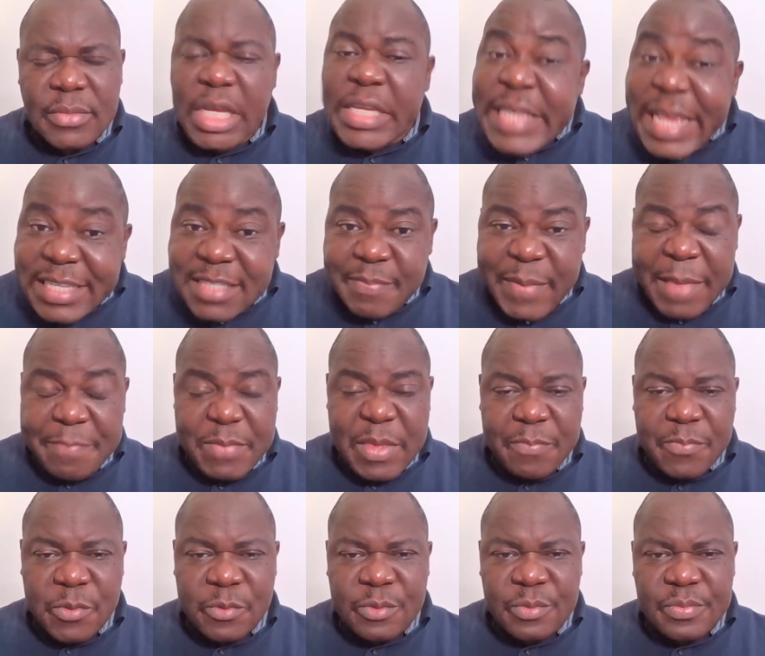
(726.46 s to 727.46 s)
Yes, my
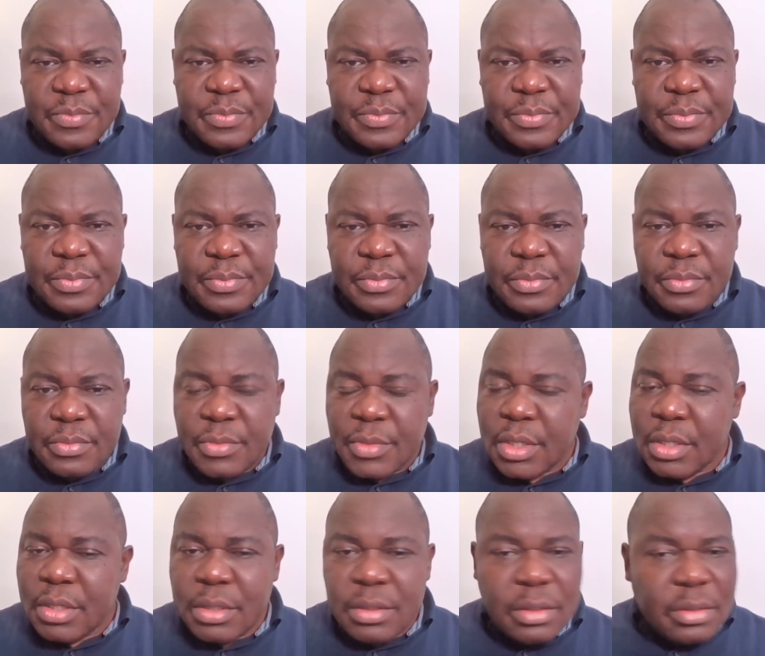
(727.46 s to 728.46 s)
people,
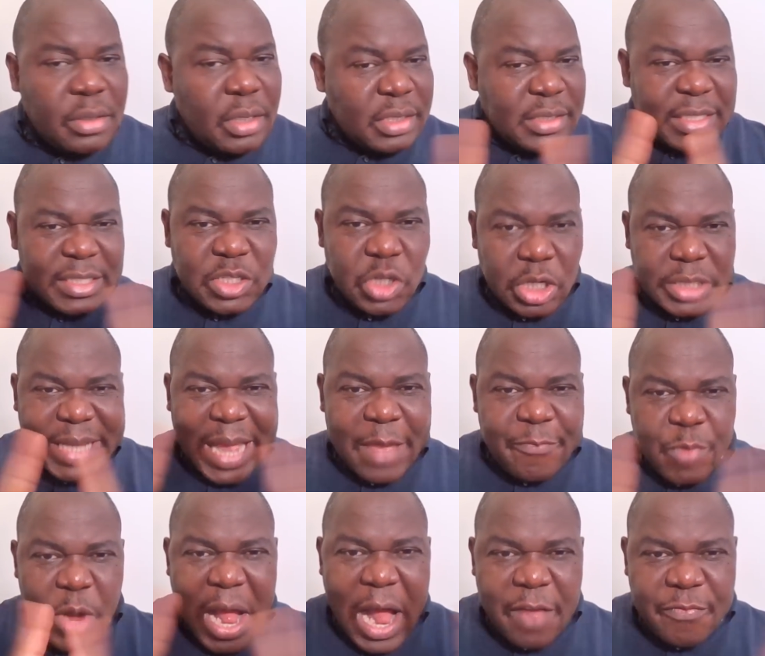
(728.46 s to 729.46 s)
this is not time
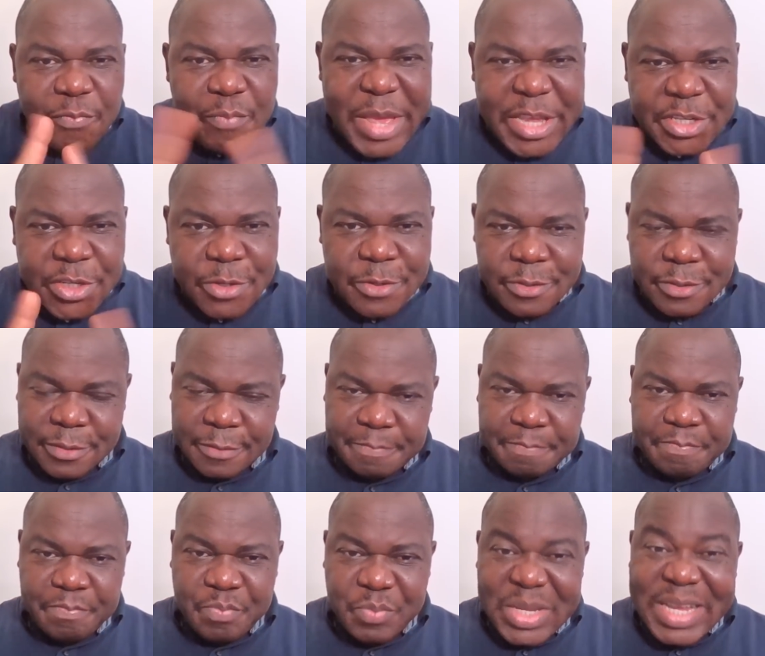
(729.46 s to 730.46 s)
for half measures.
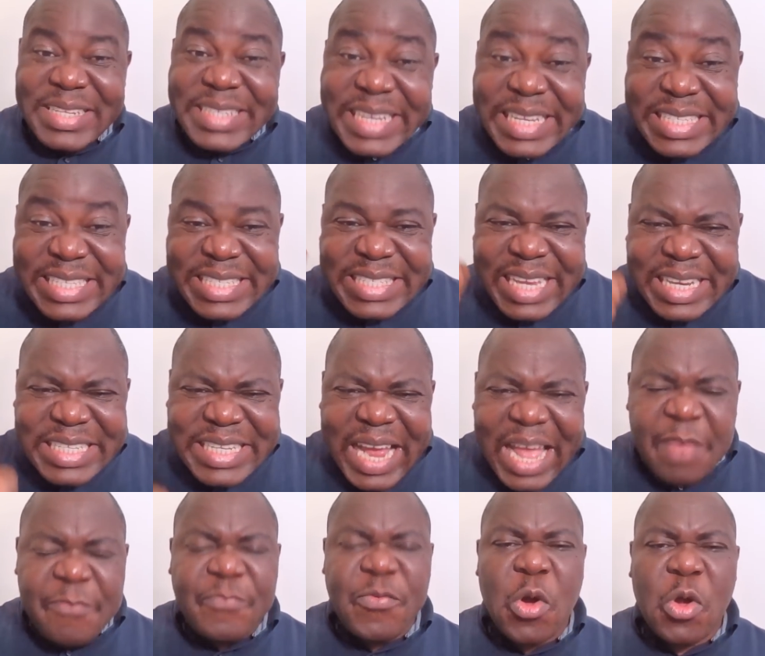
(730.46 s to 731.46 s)
This is the
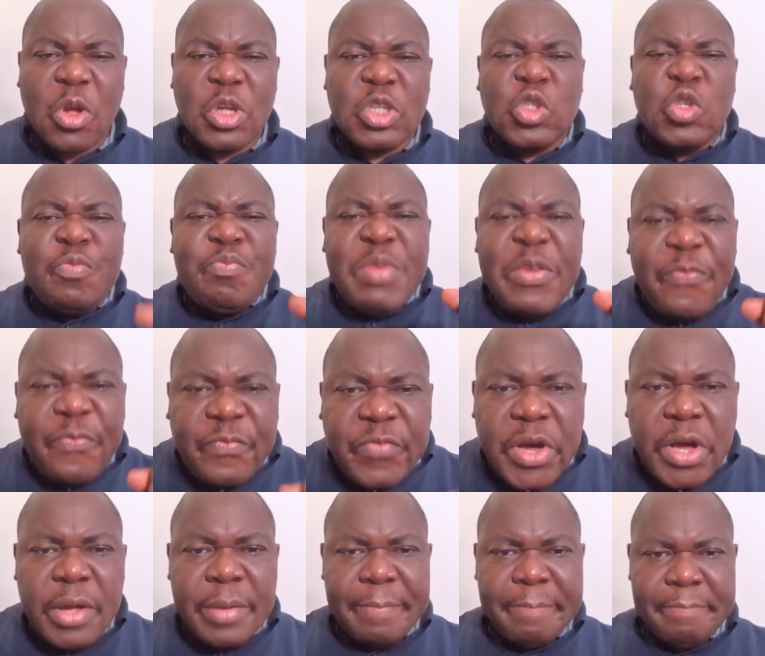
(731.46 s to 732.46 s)
time for us to be
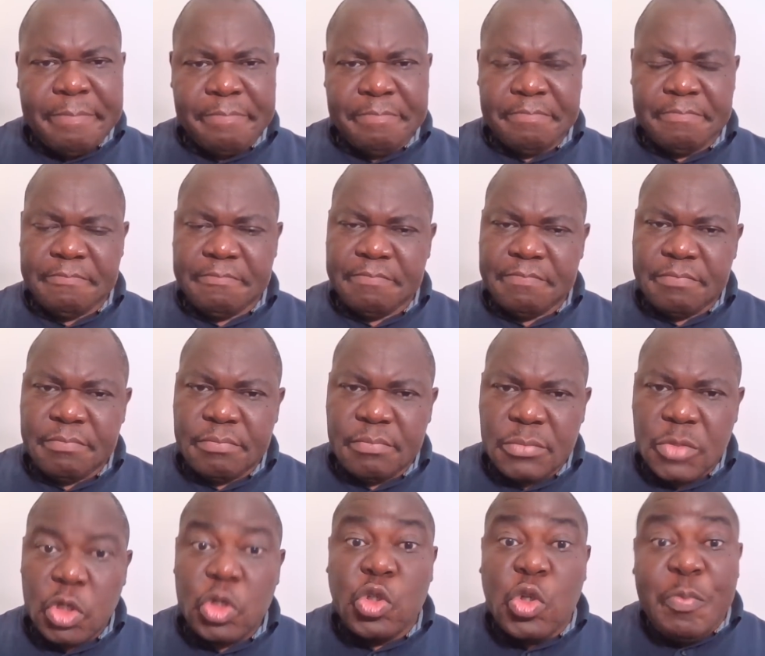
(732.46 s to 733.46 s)
firm.
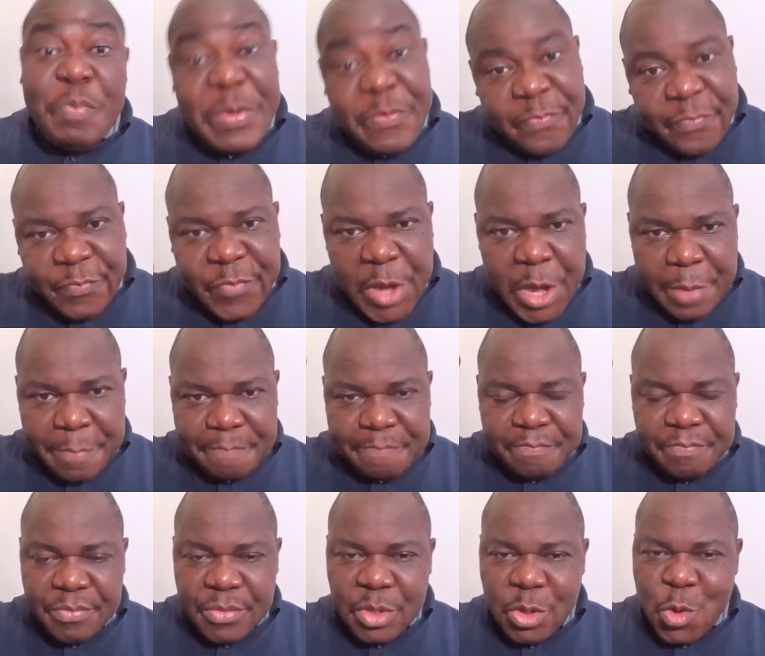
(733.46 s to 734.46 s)
To be firm.
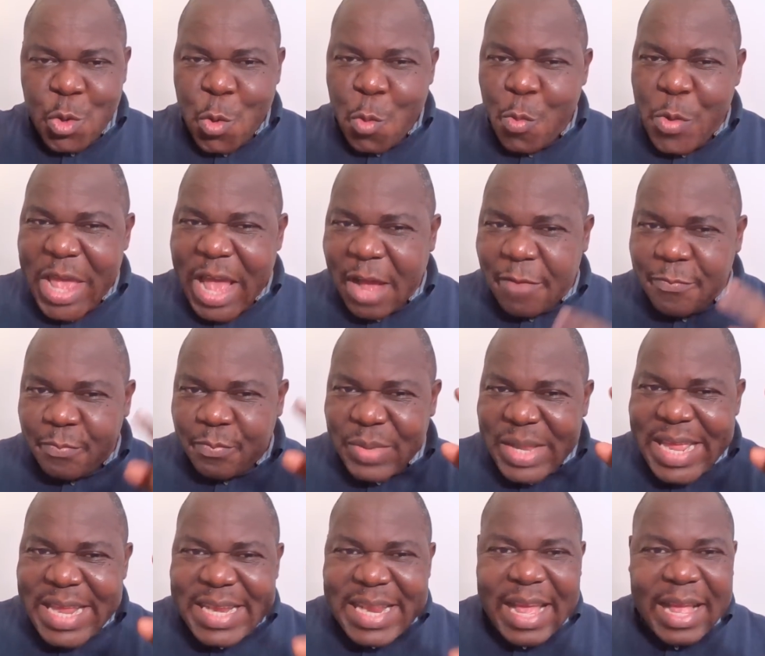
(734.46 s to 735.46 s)
We have
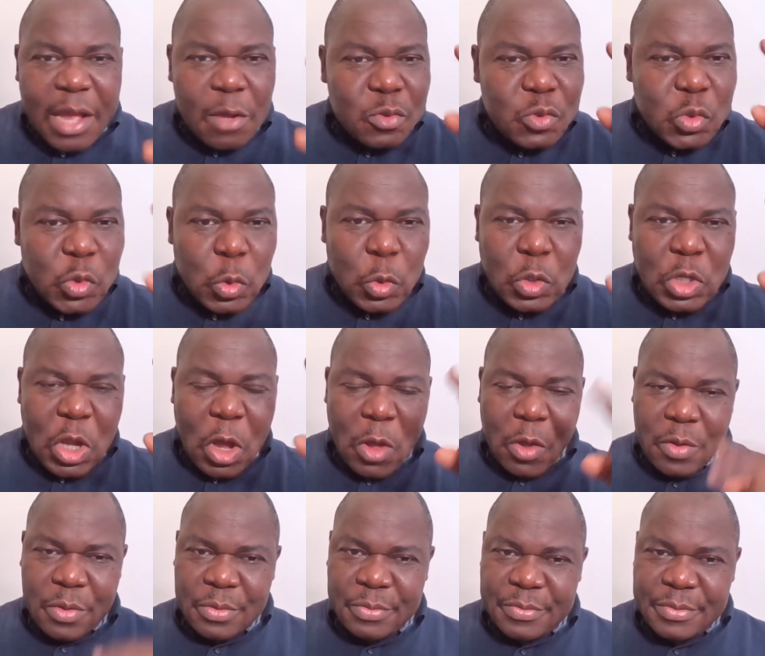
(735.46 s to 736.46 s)
played around so long.